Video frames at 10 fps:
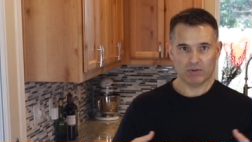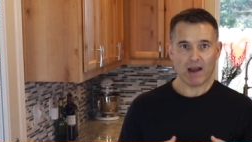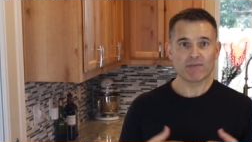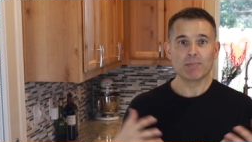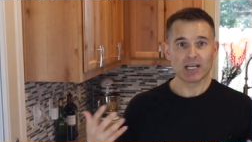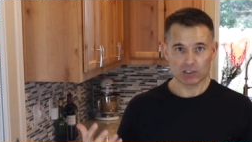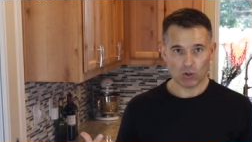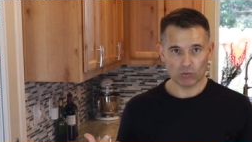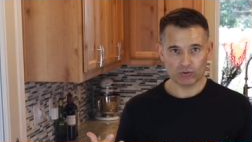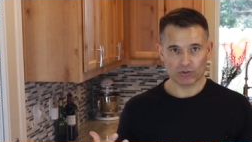everybody's
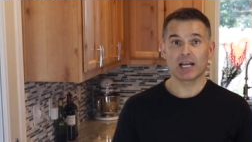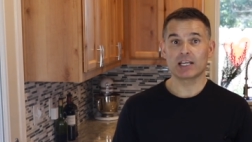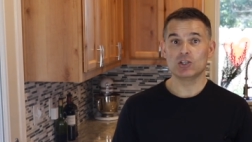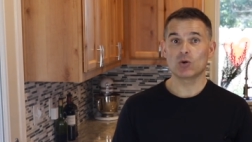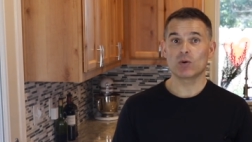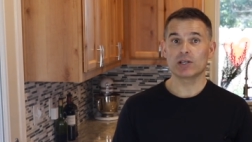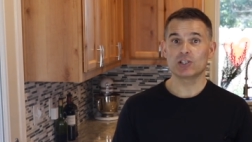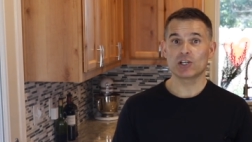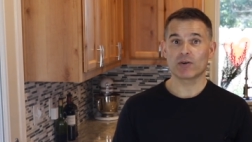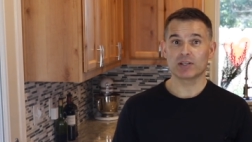culture. And I enjoy
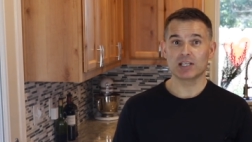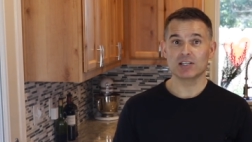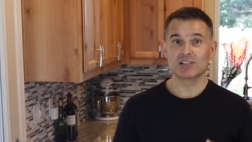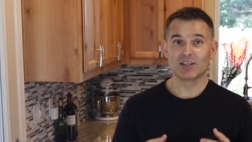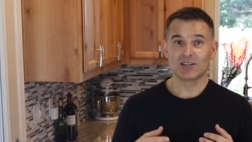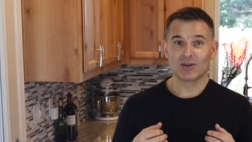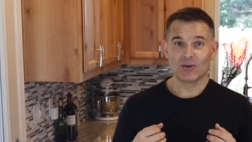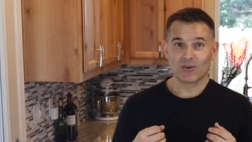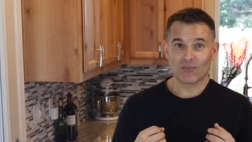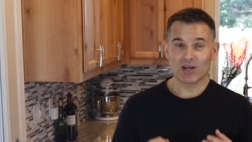sharing these
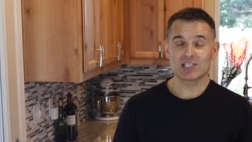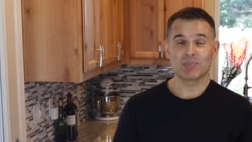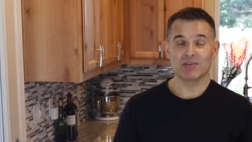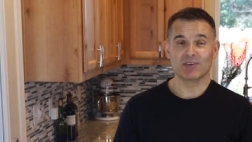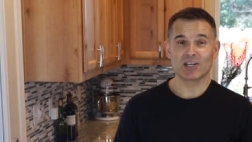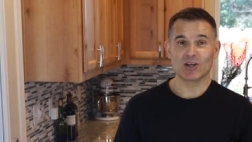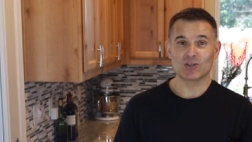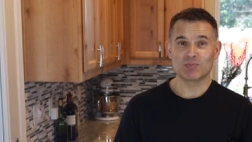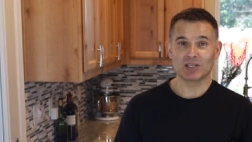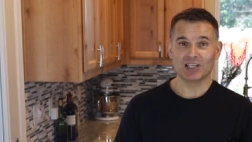recipe
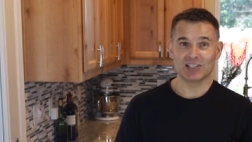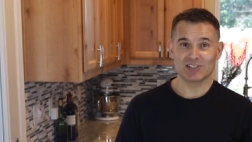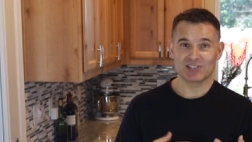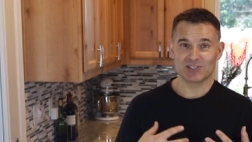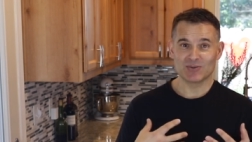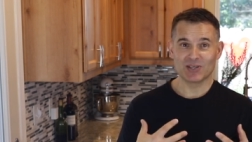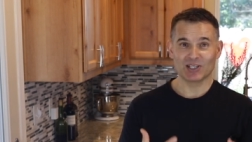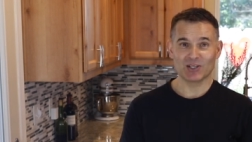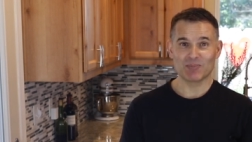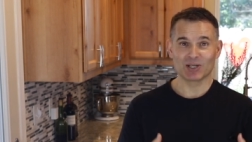videos because you get
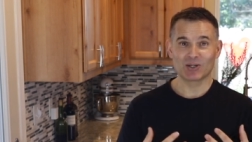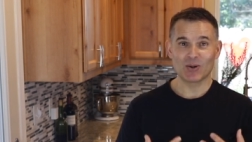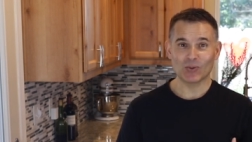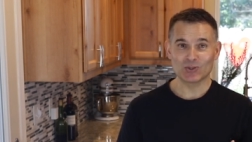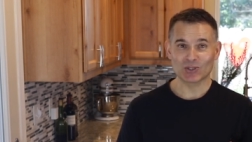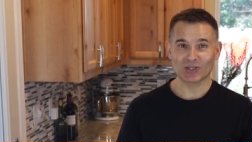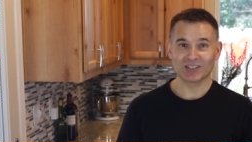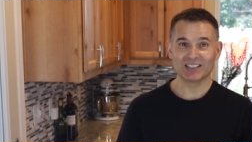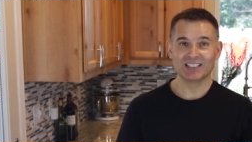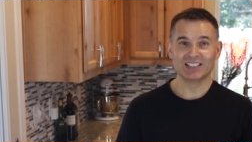a little bit of
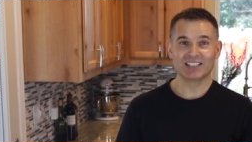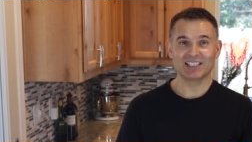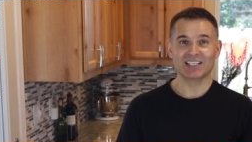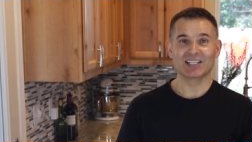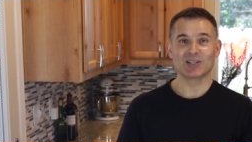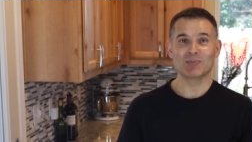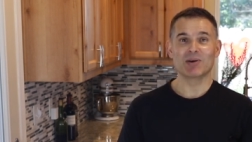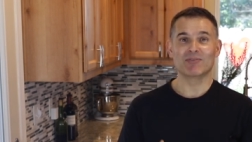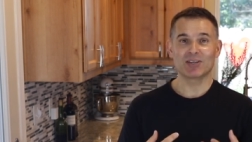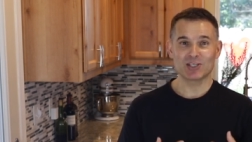culture, you get a little
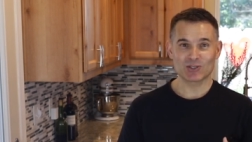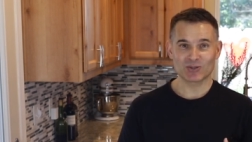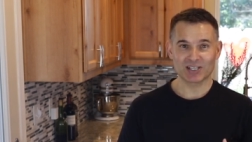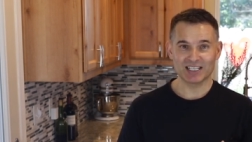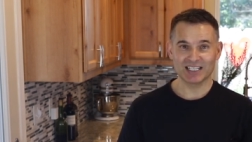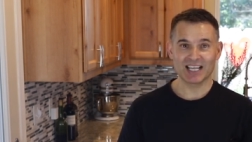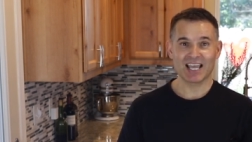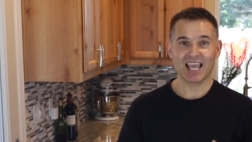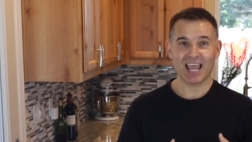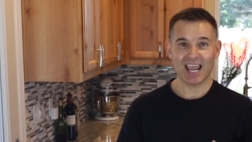bit of history,
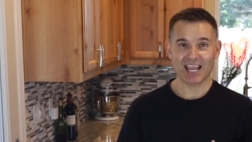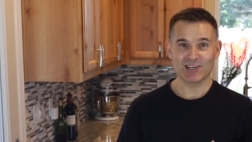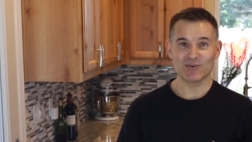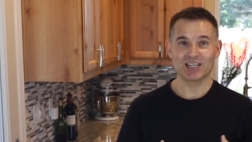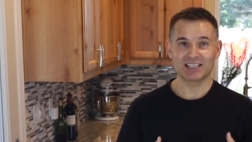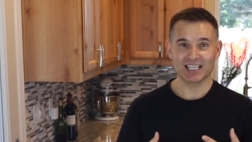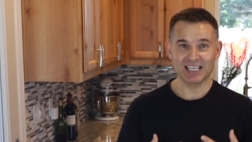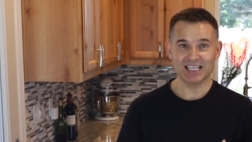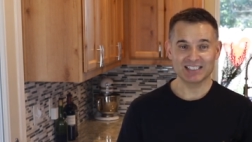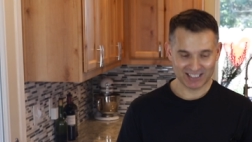and you get to
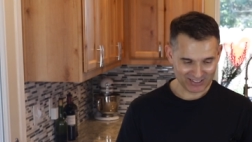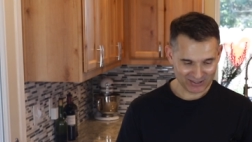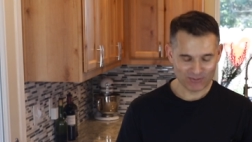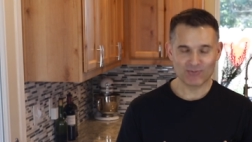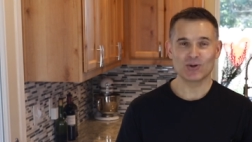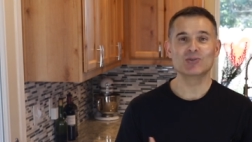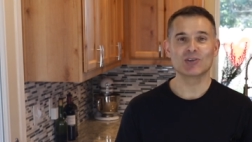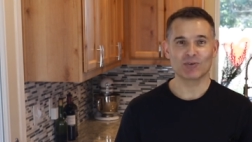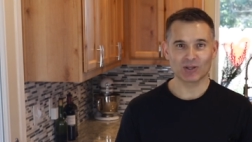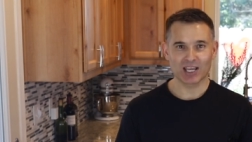eat the fruits
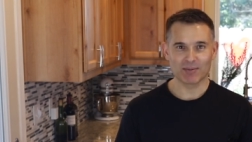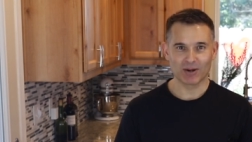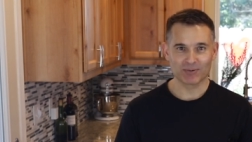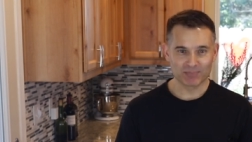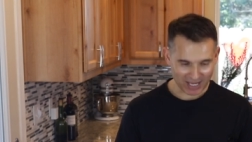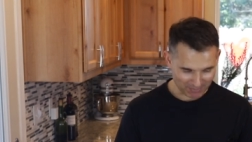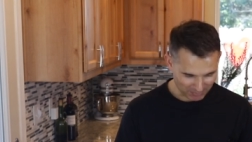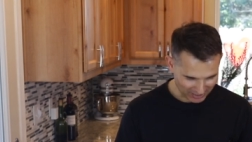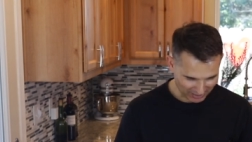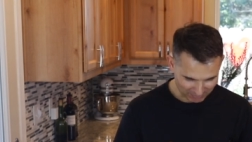of your labor. Can't
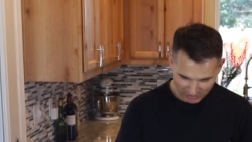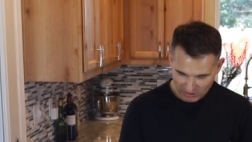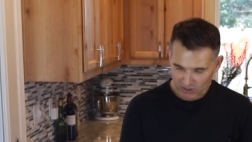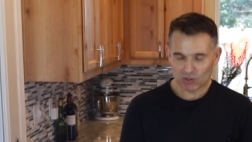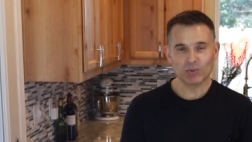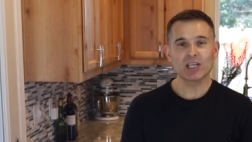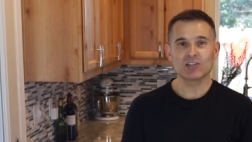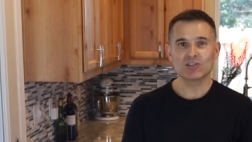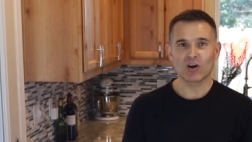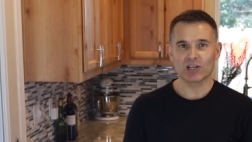beat it. So we'll
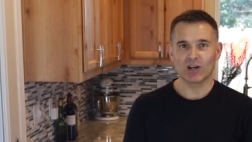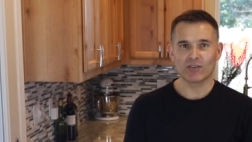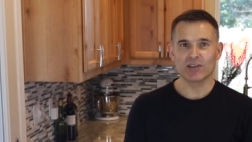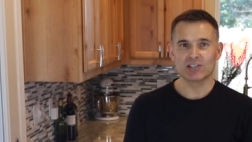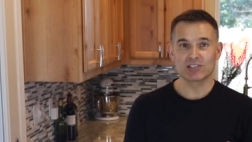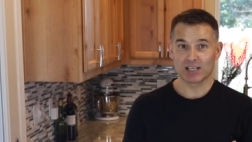get started on this